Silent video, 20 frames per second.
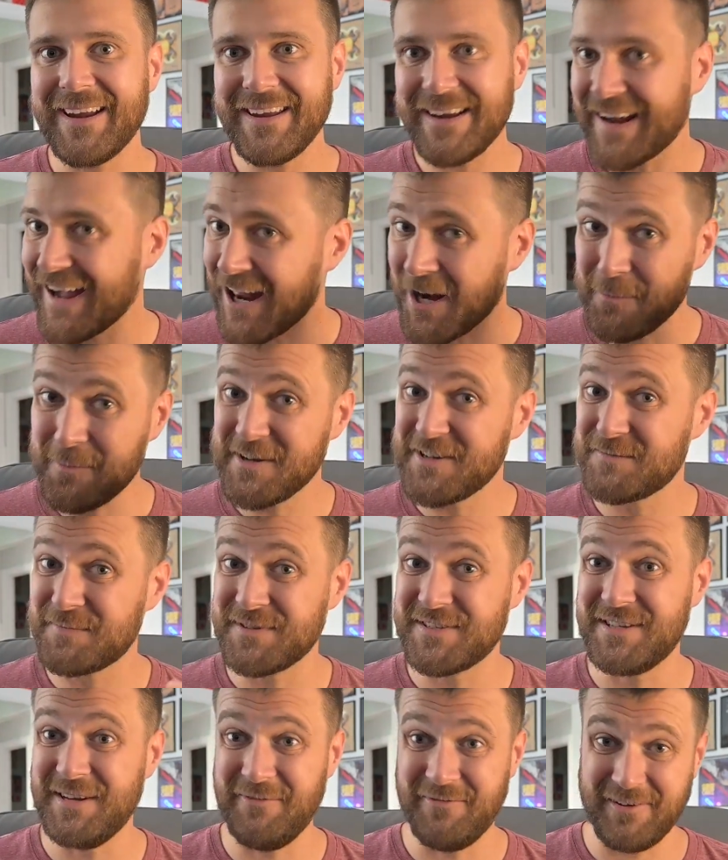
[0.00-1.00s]
You gotta be
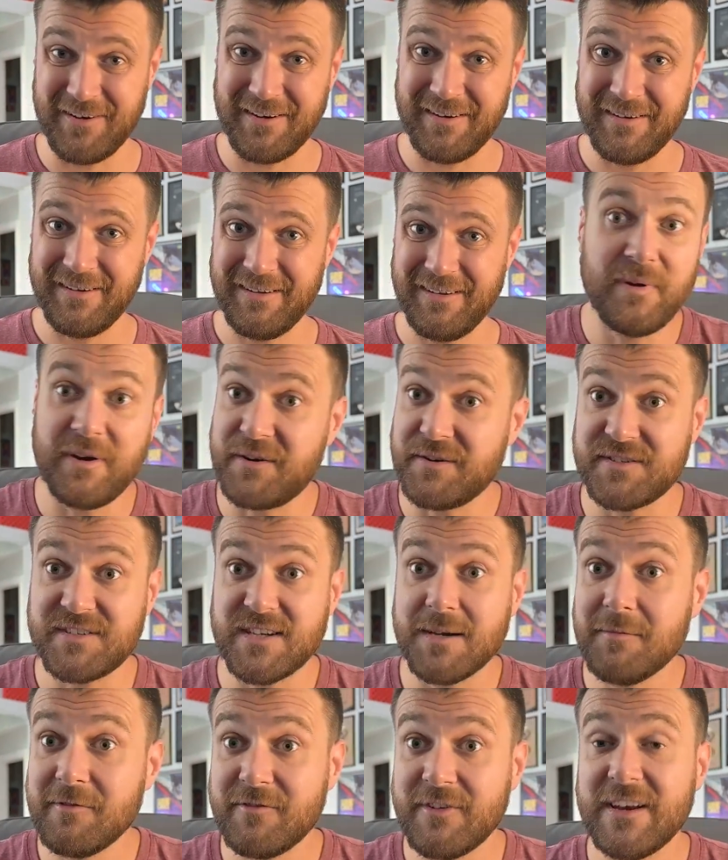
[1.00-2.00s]
specific because
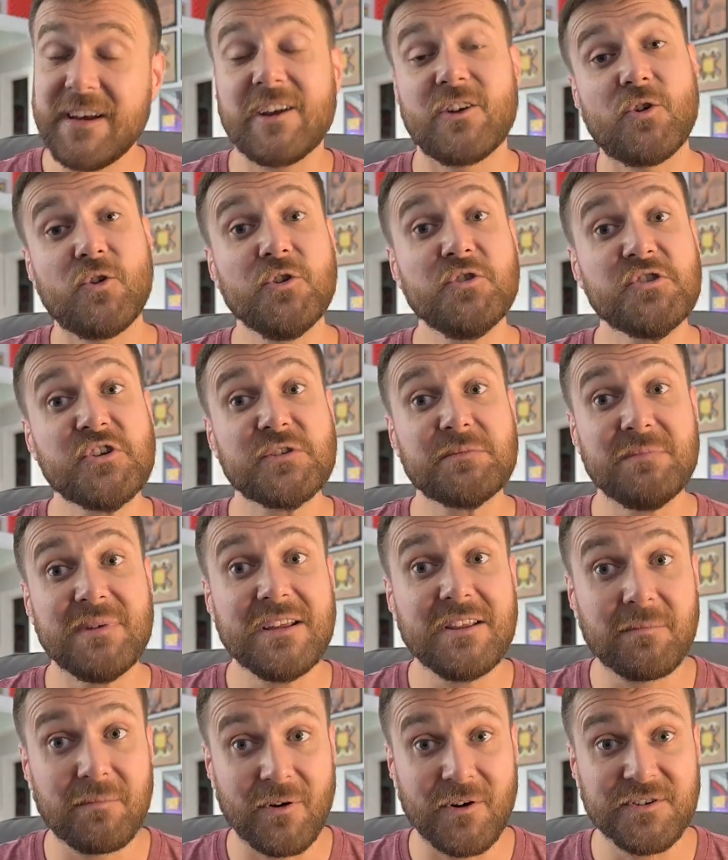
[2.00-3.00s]
some of it could just be
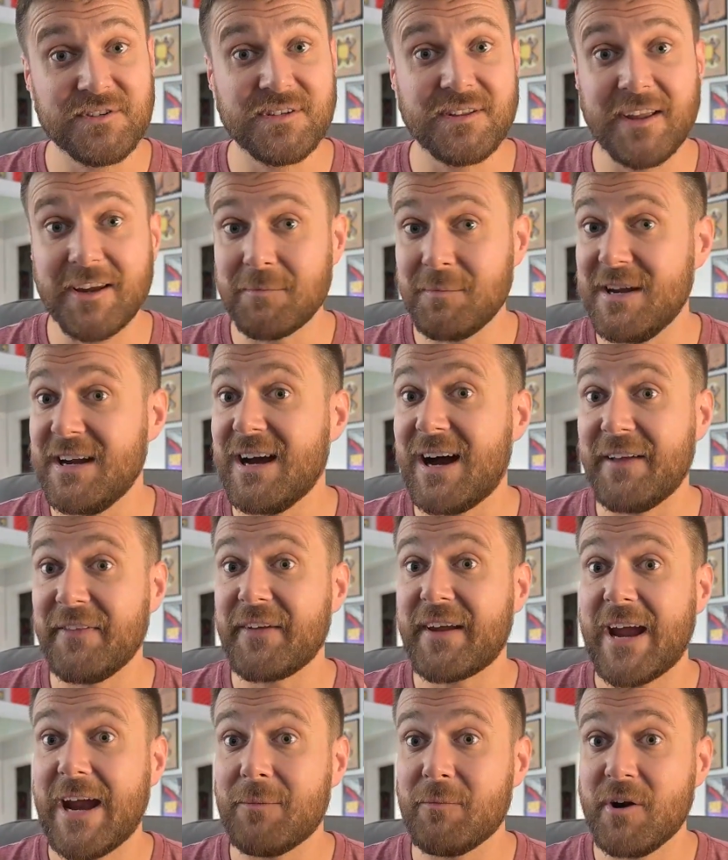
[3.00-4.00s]
the person like me on the
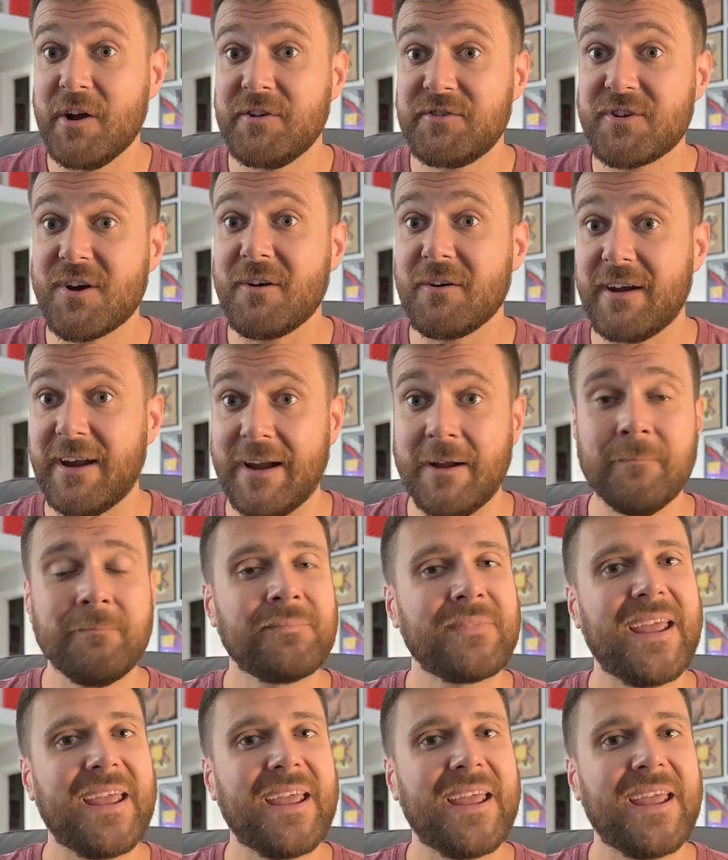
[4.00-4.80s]
camera talking.